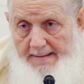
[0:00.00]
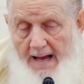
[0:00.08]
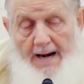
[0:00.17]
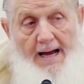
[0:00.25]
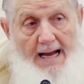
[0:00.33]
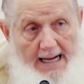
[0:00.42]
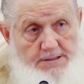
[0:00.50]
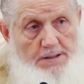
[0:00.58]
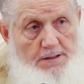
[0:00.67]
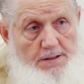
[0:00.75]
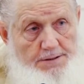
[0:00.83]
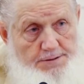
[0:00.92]
And I
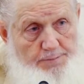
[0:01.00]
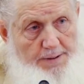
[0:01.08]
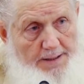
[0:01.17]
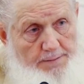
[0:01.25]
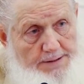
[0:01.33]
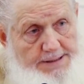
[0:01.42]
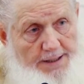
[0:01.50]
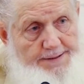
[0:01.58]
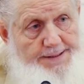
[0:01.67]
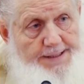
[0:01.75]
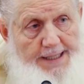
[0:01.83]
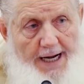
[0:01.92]
ask Allah subhanahu wa
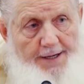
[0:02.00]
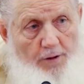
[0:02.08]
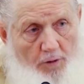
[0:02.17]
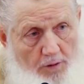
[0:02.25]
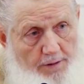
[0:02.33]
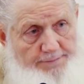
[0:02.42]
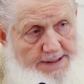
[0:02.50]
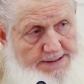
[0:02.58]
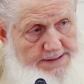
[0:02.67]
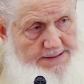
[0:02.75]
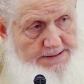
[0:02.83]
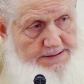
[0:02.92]
ta'ala to guide all of
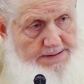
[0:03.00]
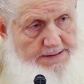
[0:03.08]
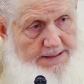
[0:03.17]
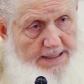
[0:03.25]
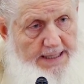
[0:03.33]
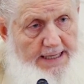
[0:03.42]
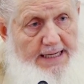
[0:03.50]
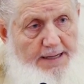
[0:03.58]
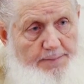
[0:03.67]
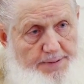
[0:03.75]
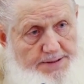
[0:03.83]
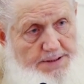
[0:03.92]
us and
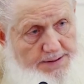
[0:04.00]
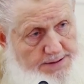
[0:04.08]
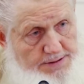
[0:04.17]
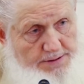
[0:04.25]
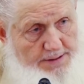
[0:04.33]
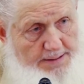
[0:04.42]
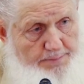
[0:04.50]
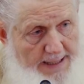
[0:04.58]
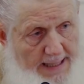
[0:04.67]
keep us on the straight